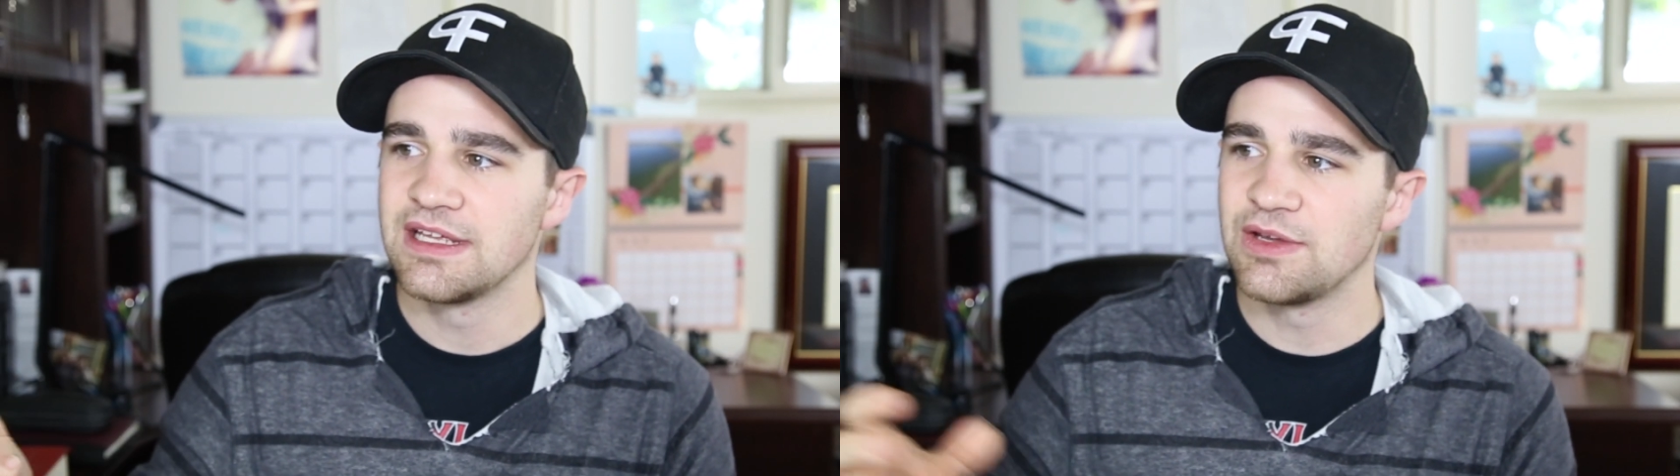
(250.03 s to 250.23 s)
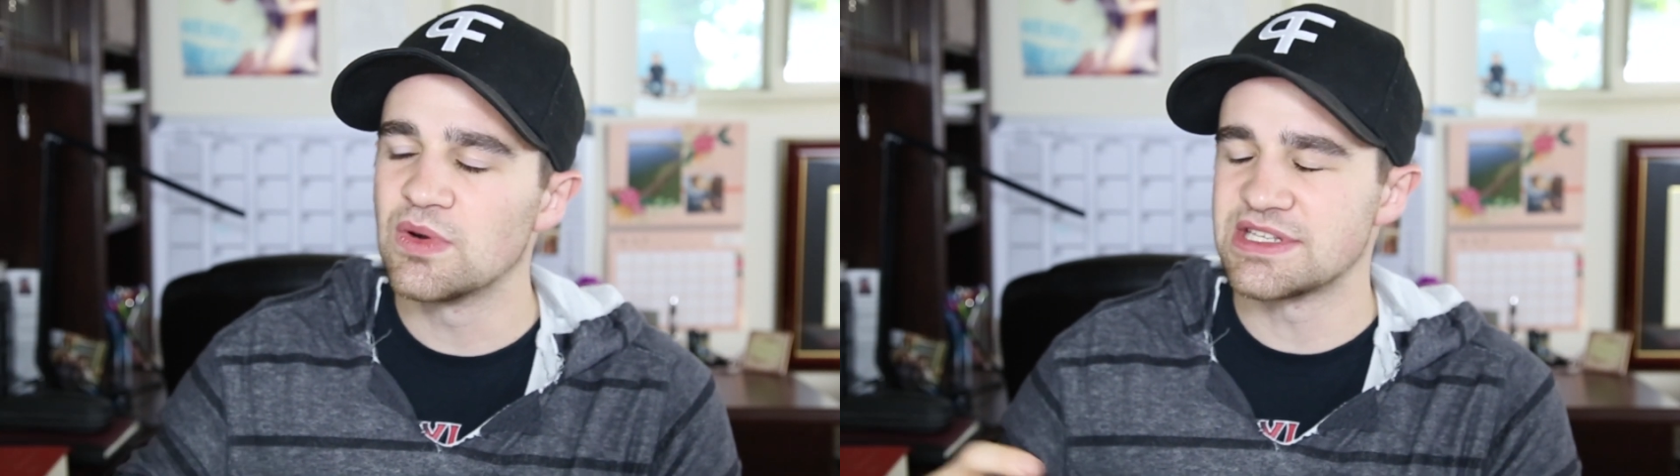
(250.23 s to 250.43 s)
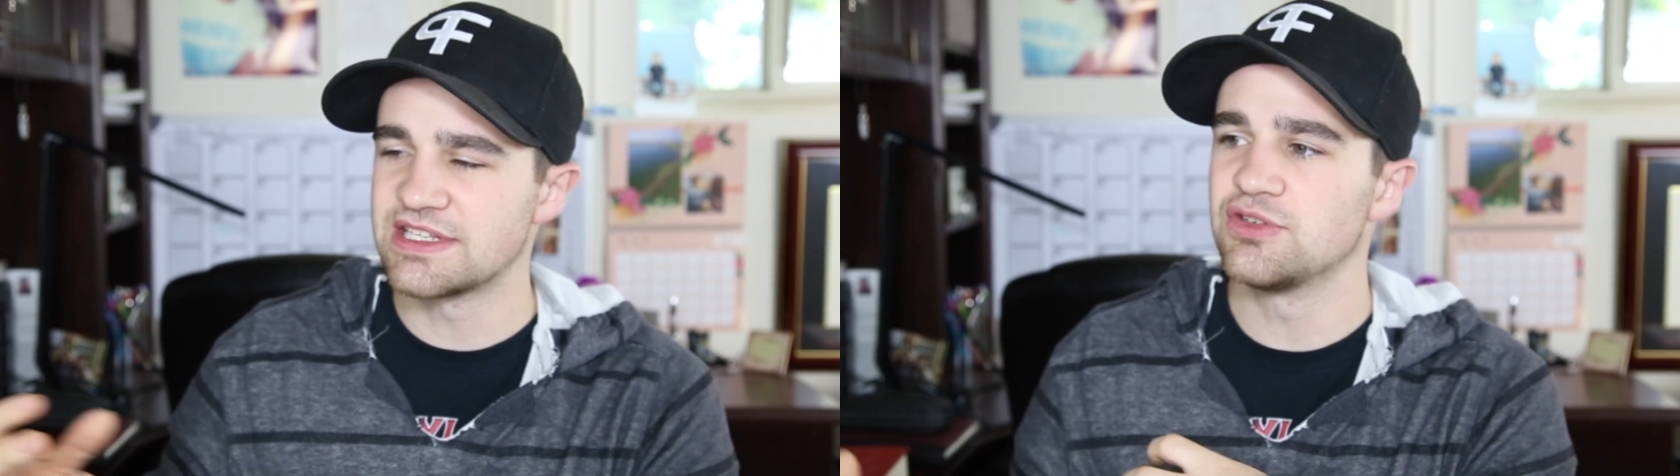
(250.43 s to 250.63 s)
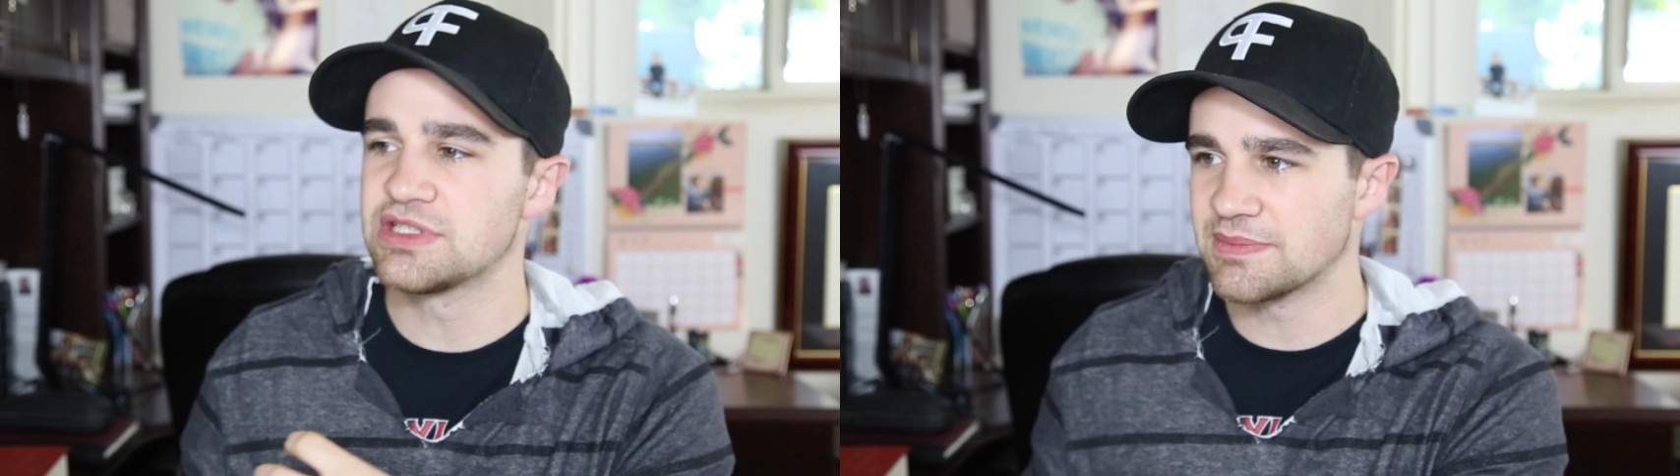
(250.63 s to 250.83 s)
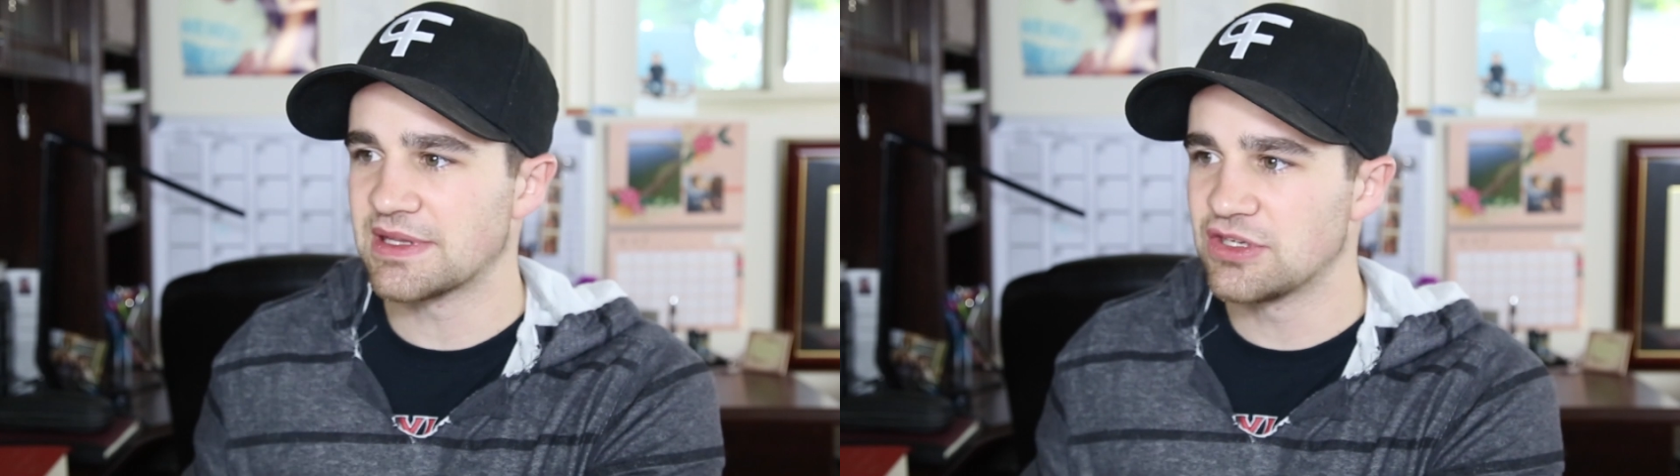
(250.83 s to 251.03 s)
he wants to do
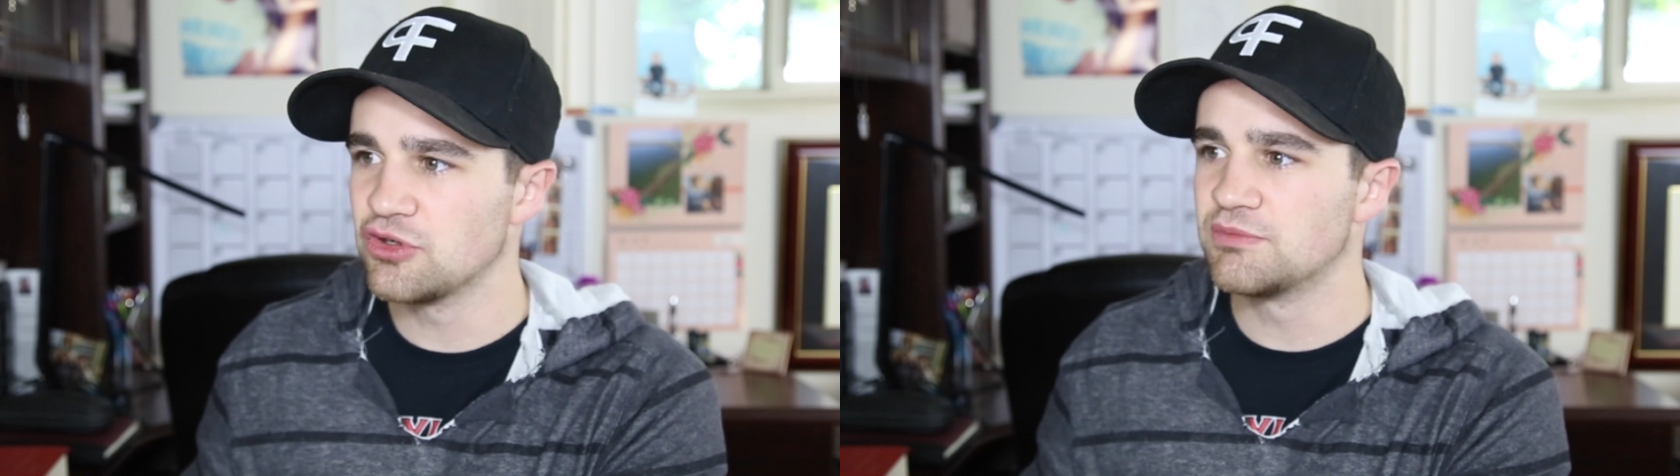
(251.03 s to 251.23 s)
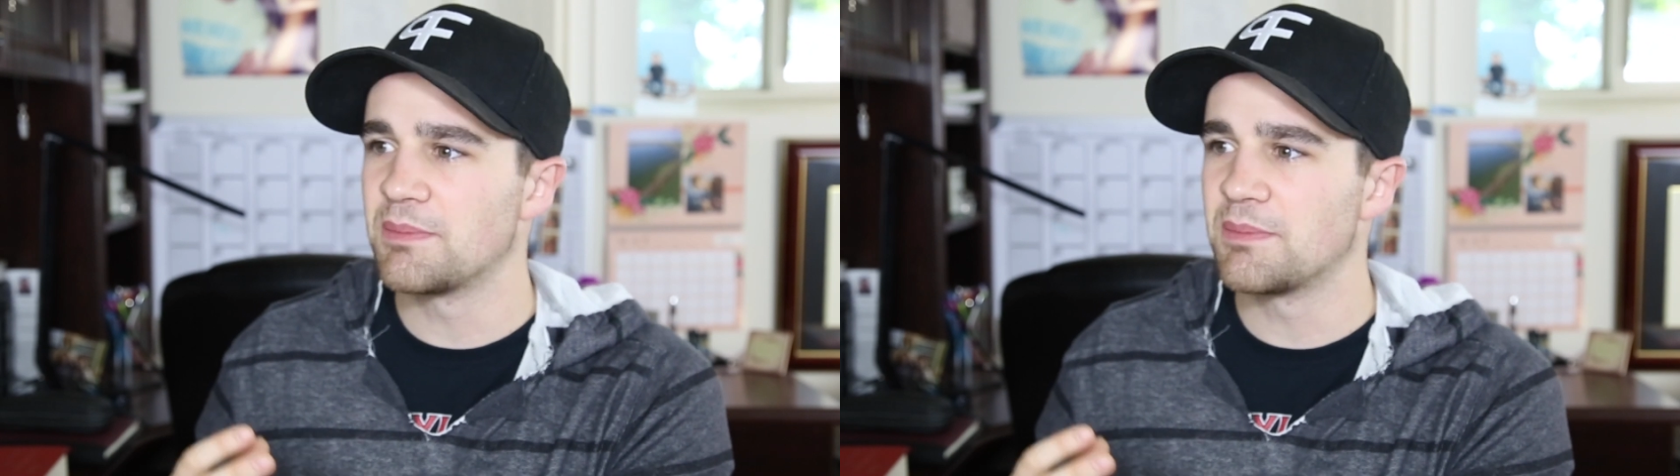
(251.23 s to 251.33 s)
something new,